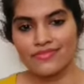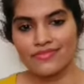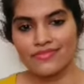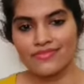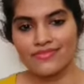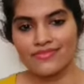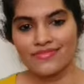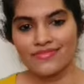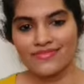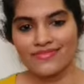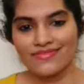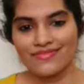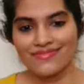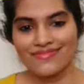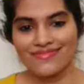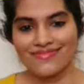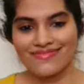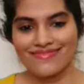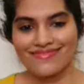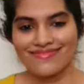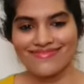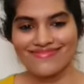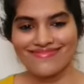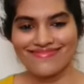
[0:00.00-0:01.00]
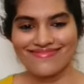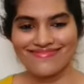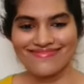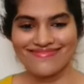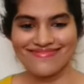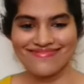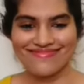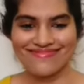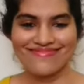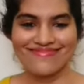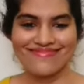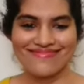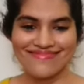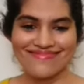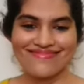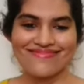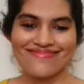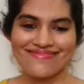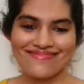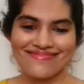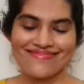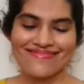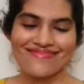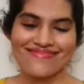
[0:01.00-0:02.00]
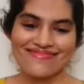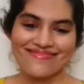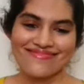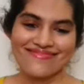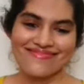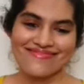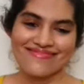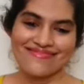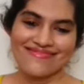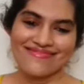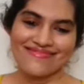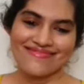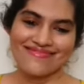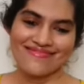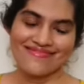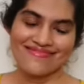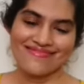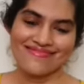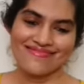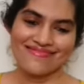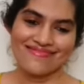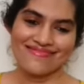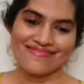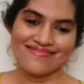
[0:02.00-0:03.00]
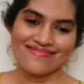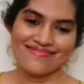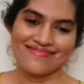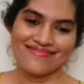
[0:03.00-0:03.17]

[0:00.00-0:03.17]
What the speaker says: This person isn't speaking.